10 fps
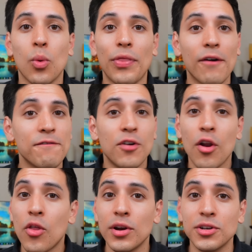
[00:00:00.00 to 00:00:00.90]
without
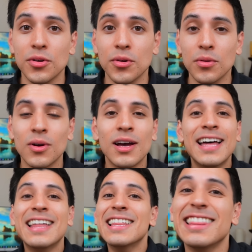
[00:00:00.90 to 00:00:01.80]
further ado,
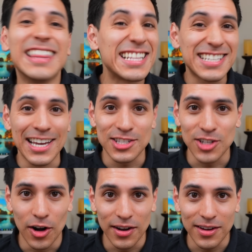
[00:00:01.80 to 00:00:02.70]
let's get
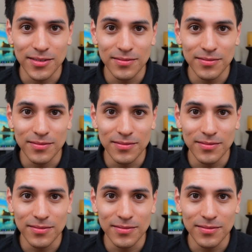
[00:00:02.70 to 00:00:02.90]
started.